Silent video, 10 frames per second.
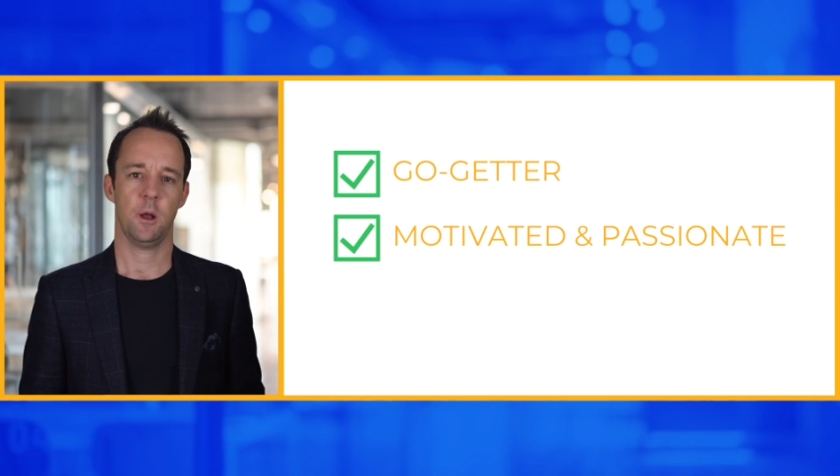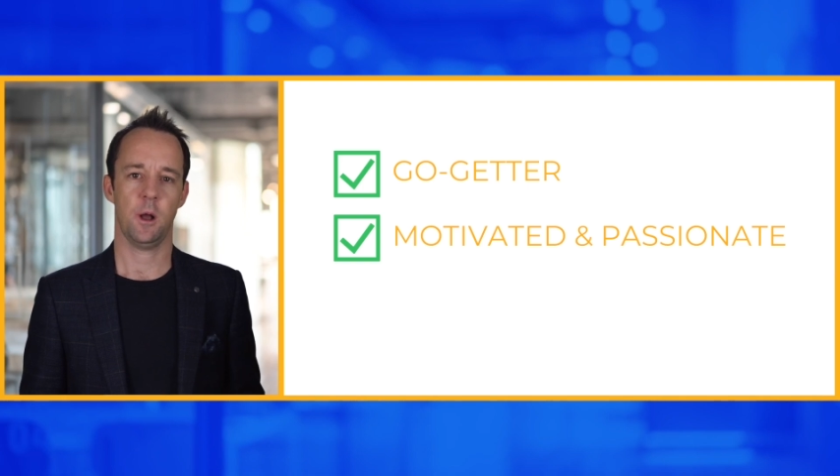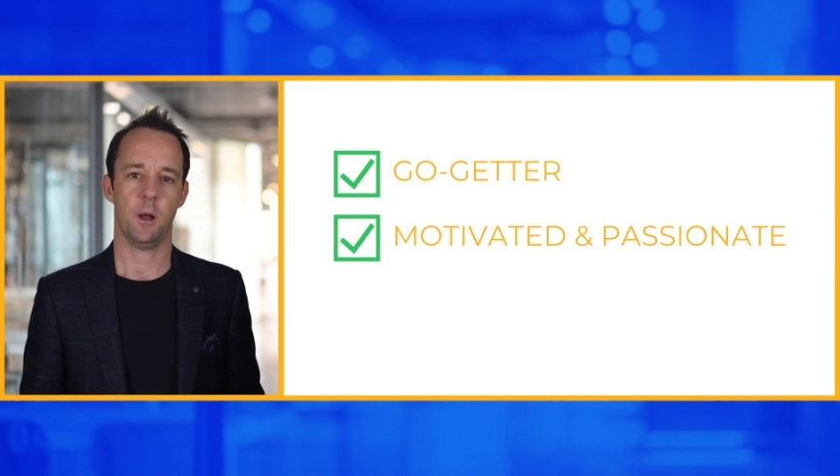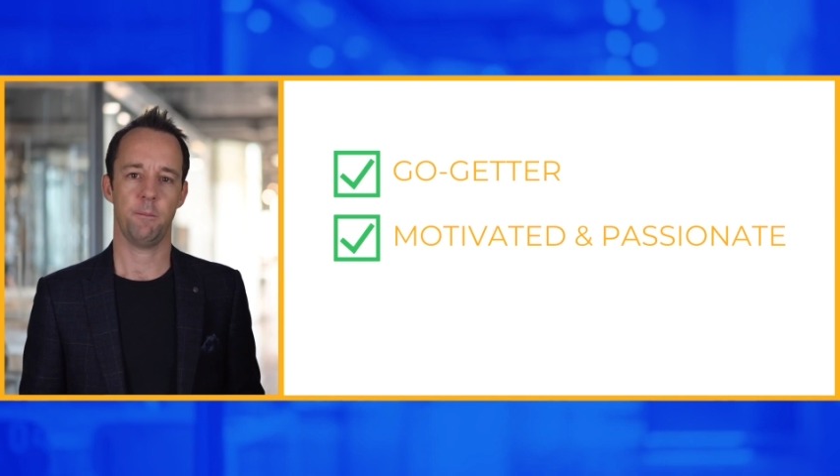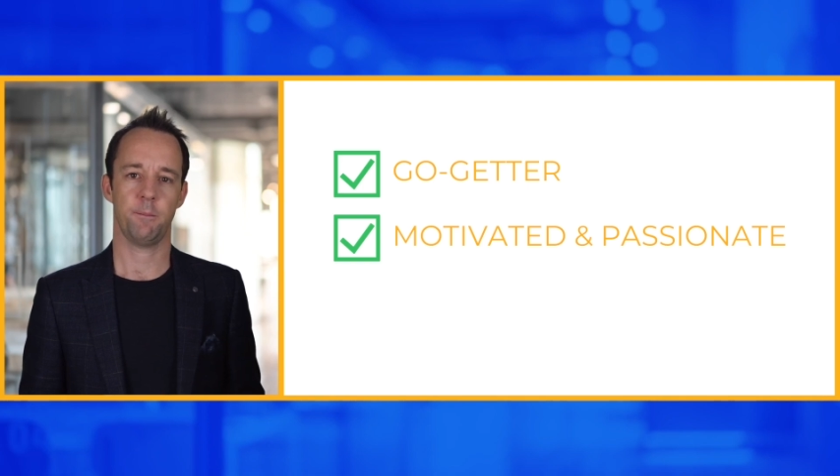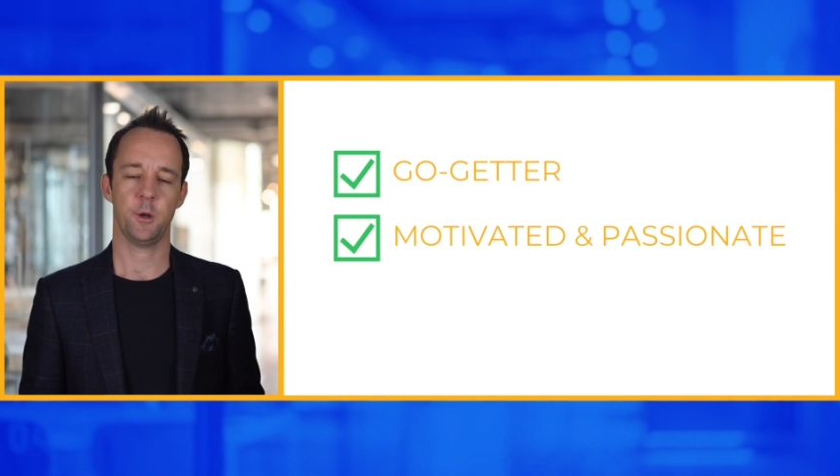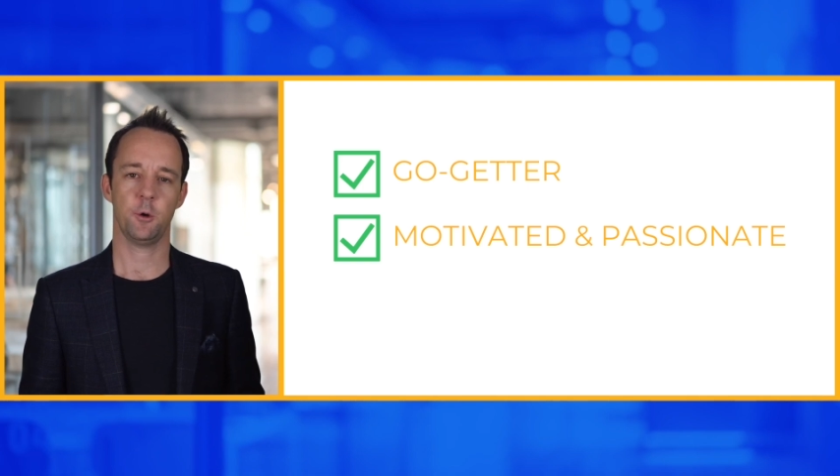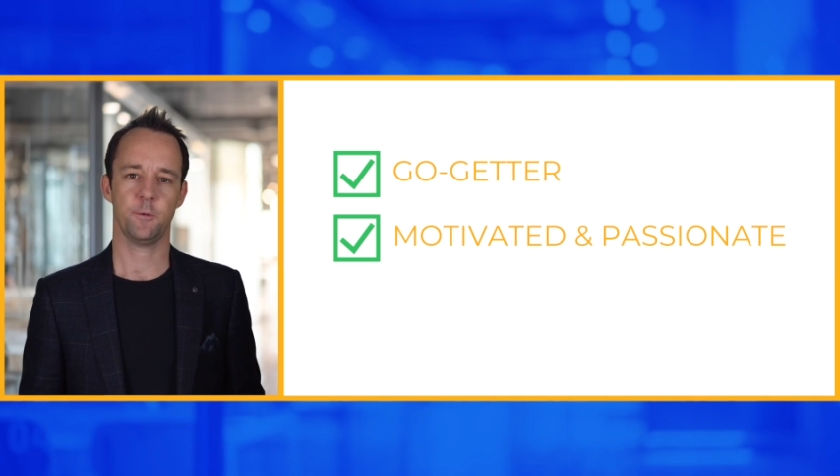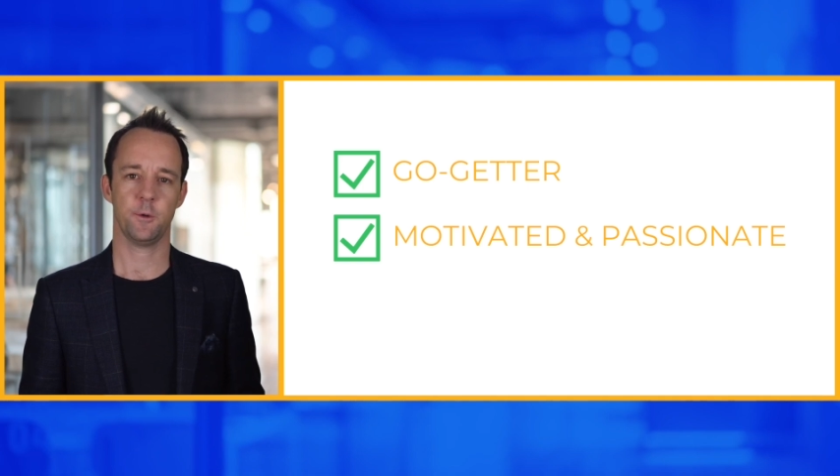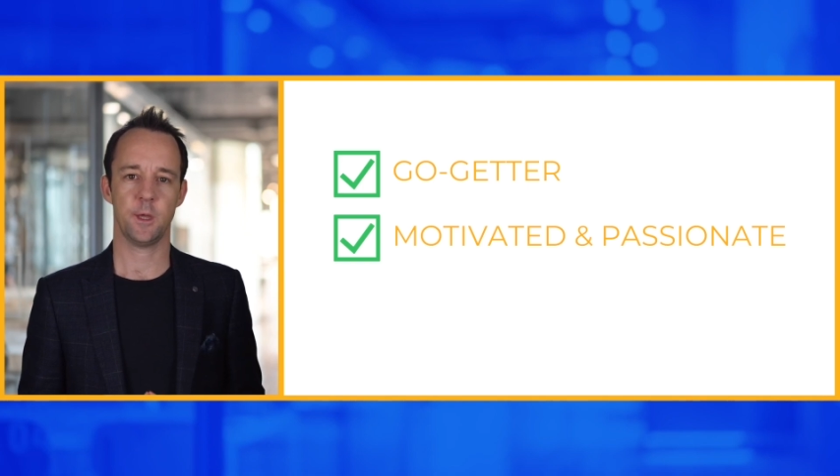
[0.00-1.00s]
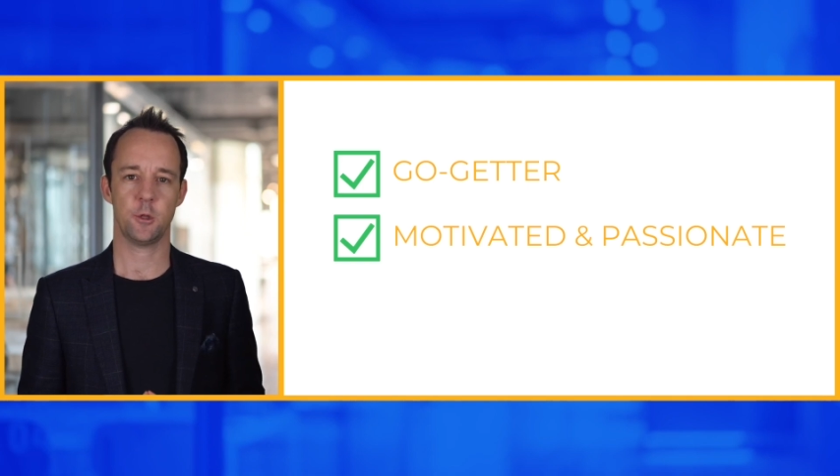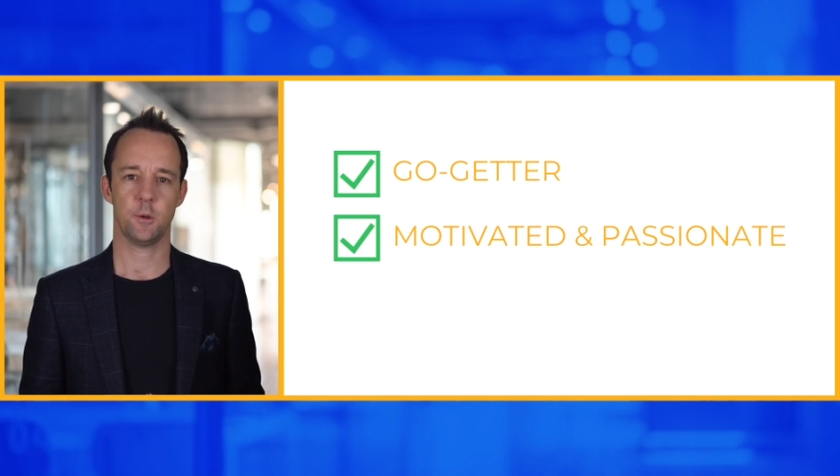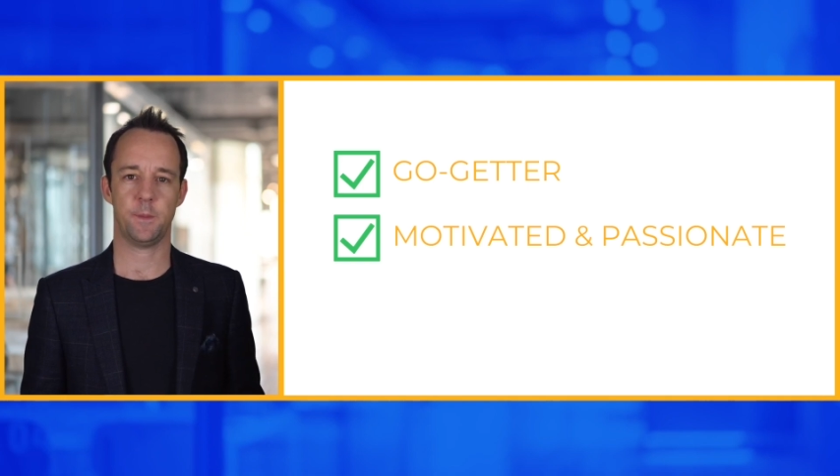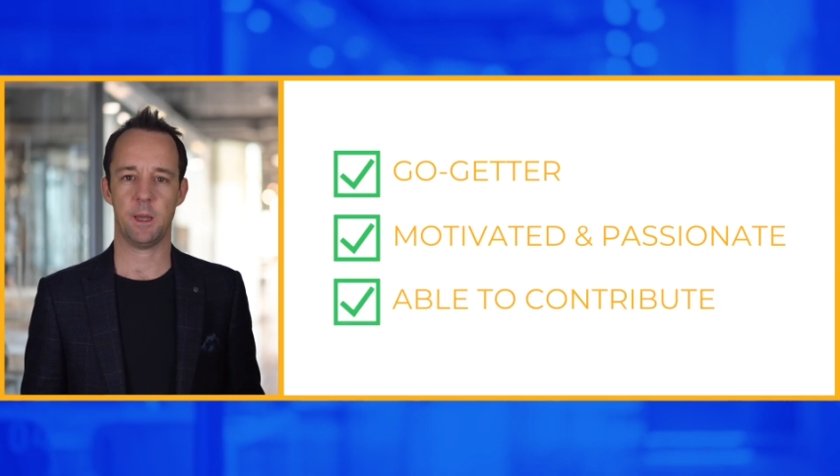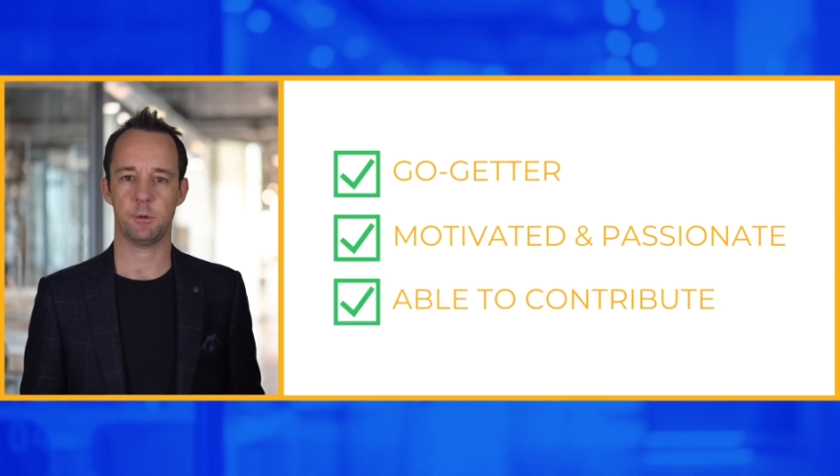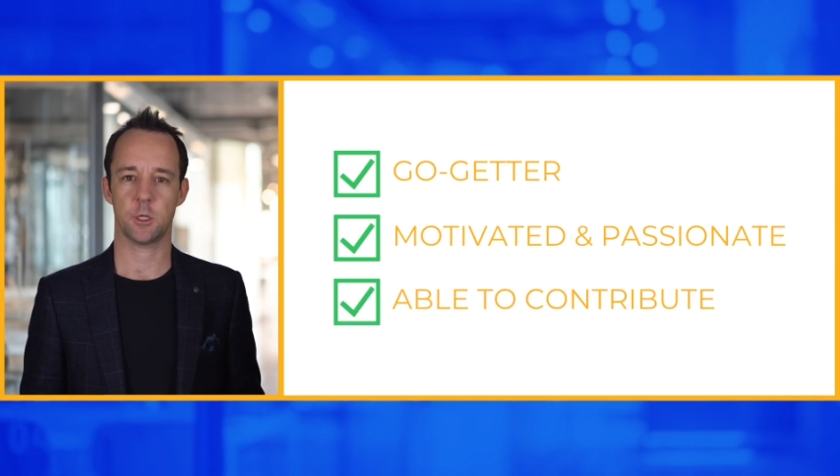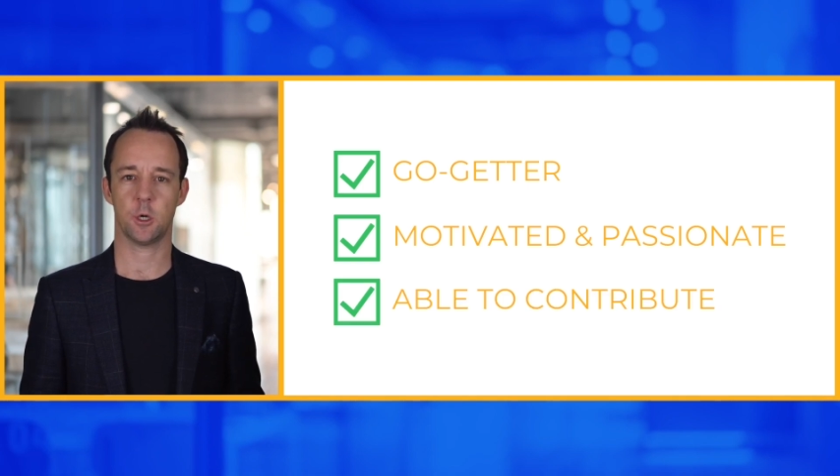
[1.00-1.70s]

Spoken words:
But also they should be able to